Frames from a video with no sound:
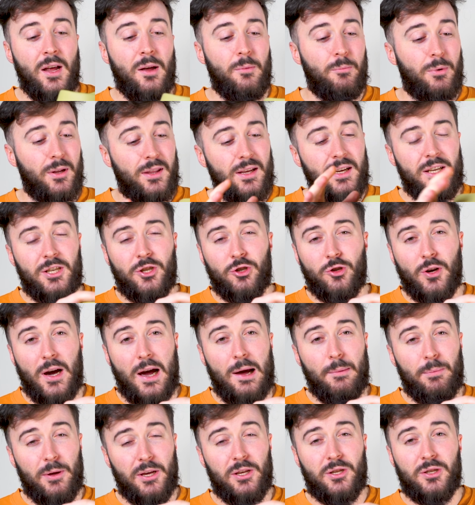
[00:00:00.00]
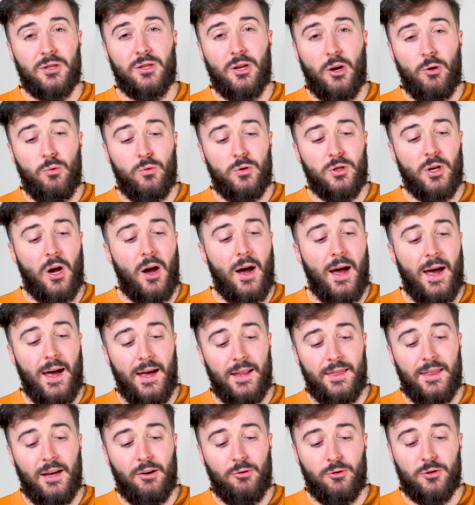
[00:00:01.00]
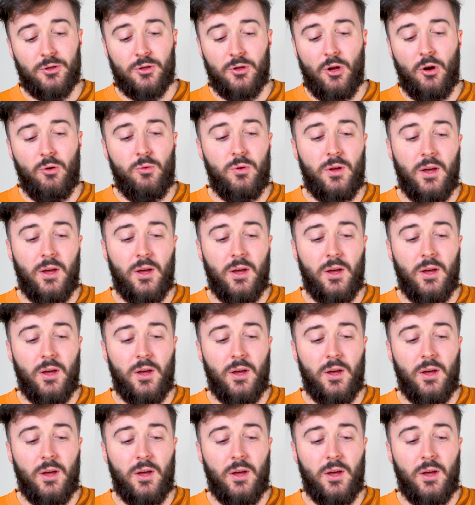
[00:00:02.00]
but this strap is so tight and there is no